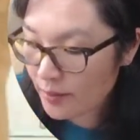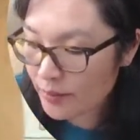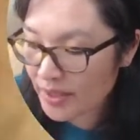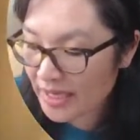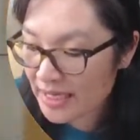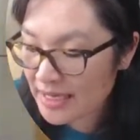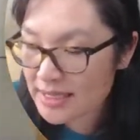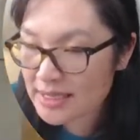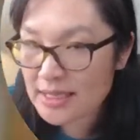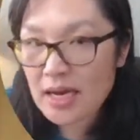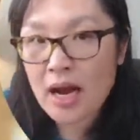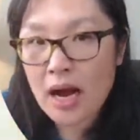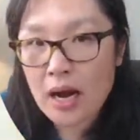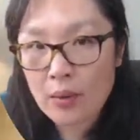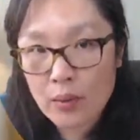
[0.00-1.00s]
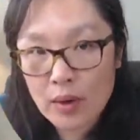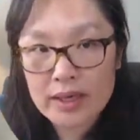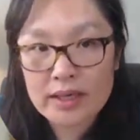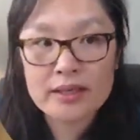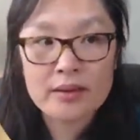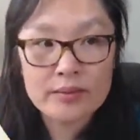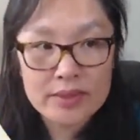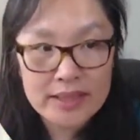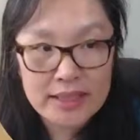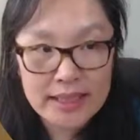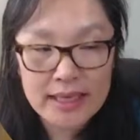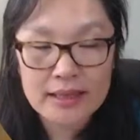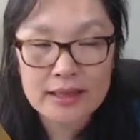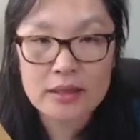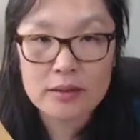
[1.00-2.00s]
because I wanted them to
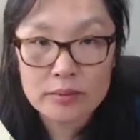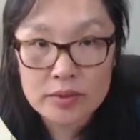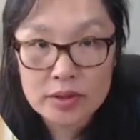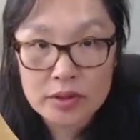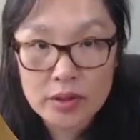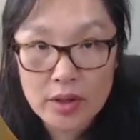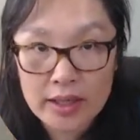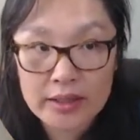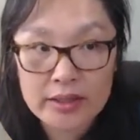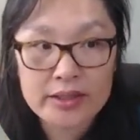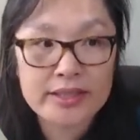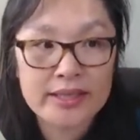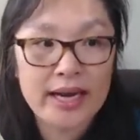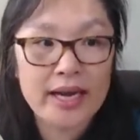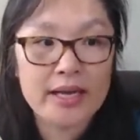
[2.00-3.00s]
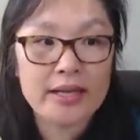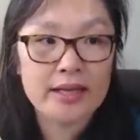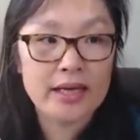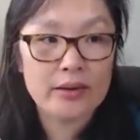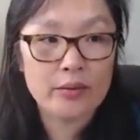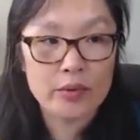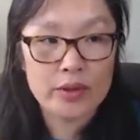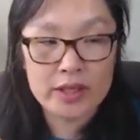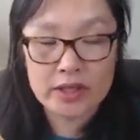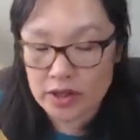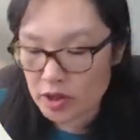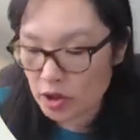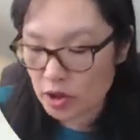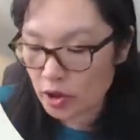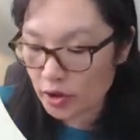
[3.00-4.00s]
get them to understand that we
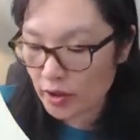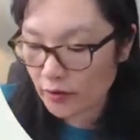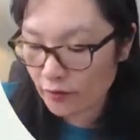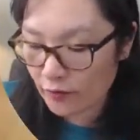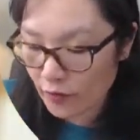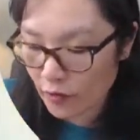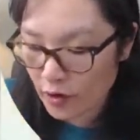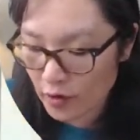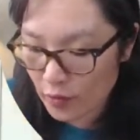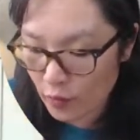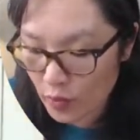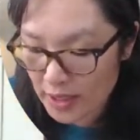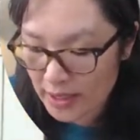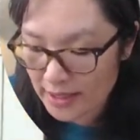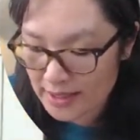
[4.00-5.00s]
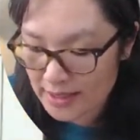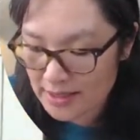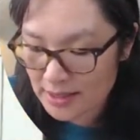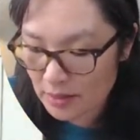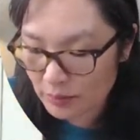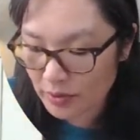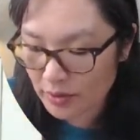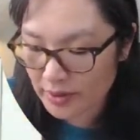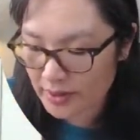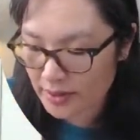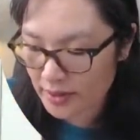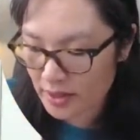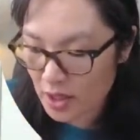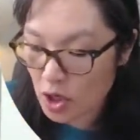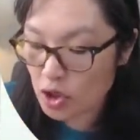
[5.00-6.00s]
just looking for what this number
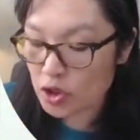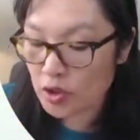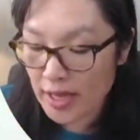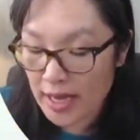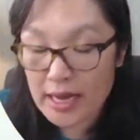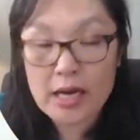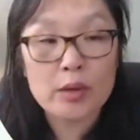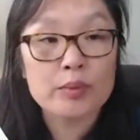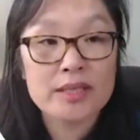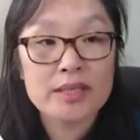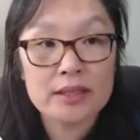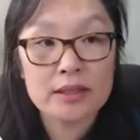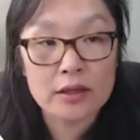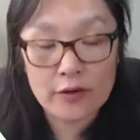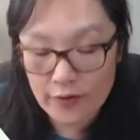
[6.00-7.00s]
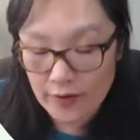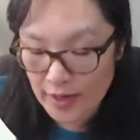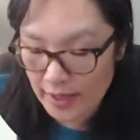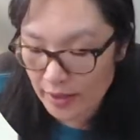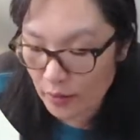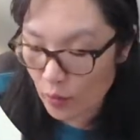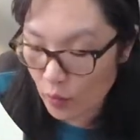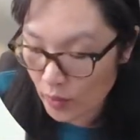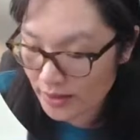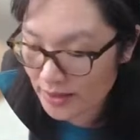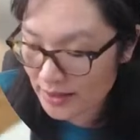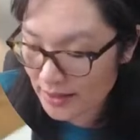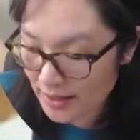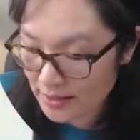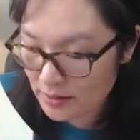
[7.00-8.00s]
is. So that helps solidify what
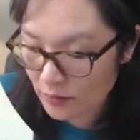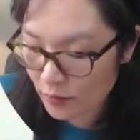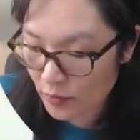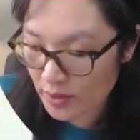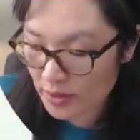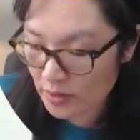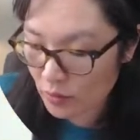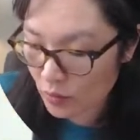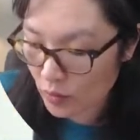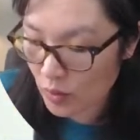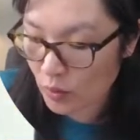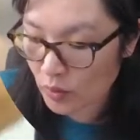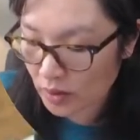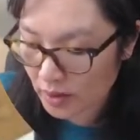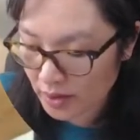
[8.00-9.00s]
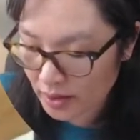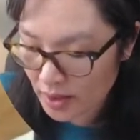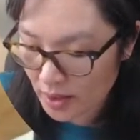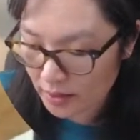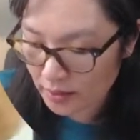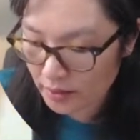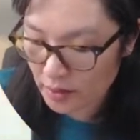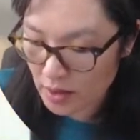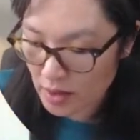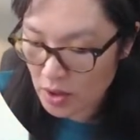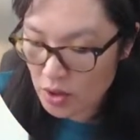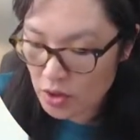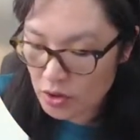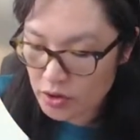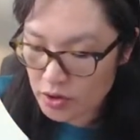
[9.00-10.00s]
we're going to color.
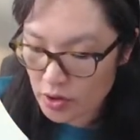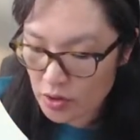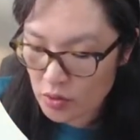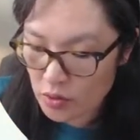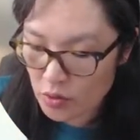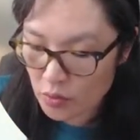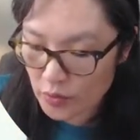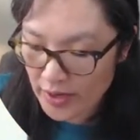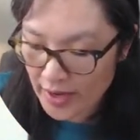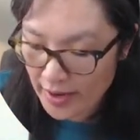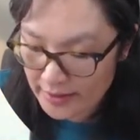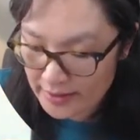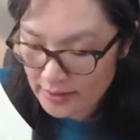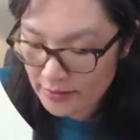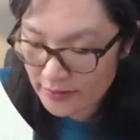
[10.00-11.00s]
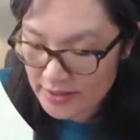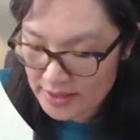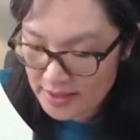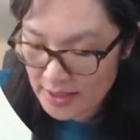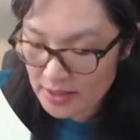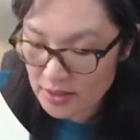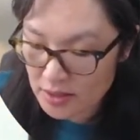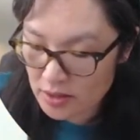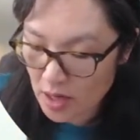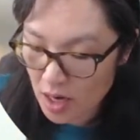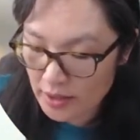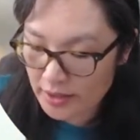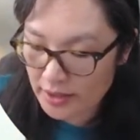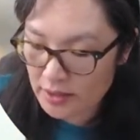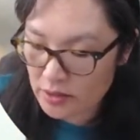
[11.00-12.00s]
So we had 6
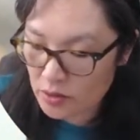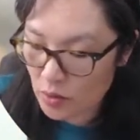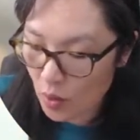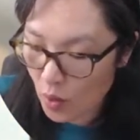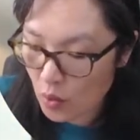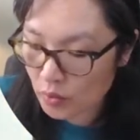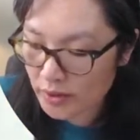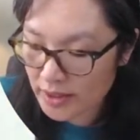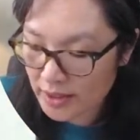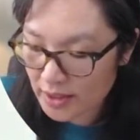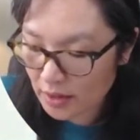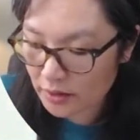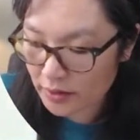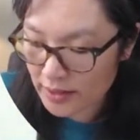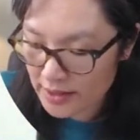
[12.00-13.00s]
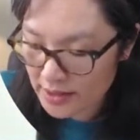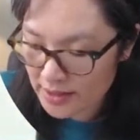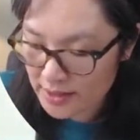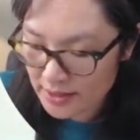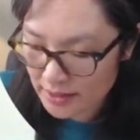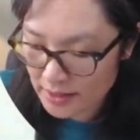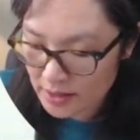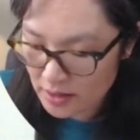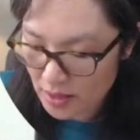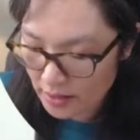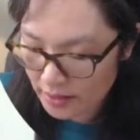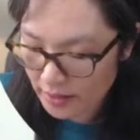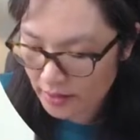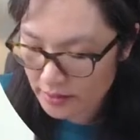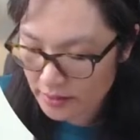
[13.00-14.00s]
stockings, so only color in the 6
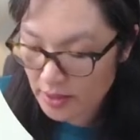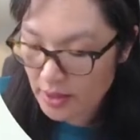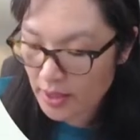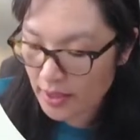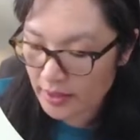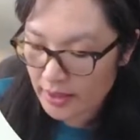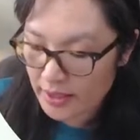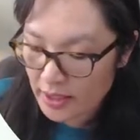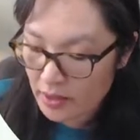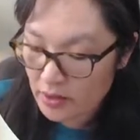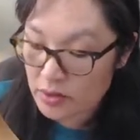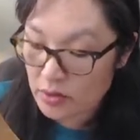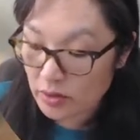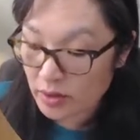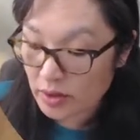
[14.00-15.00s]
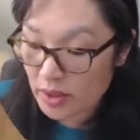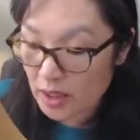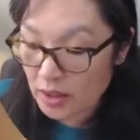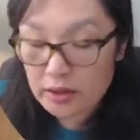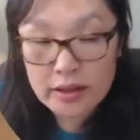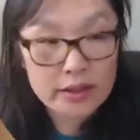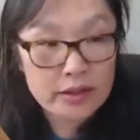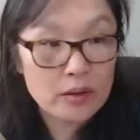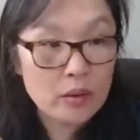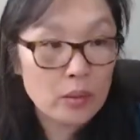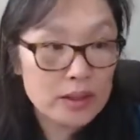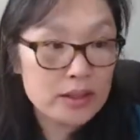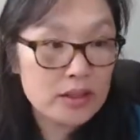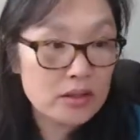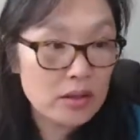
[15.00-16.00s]
stockings. And then here is only color in the
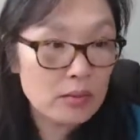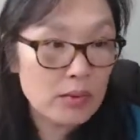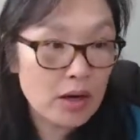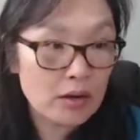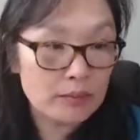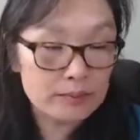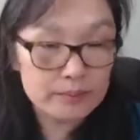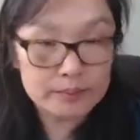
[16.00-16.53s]
1 snowball.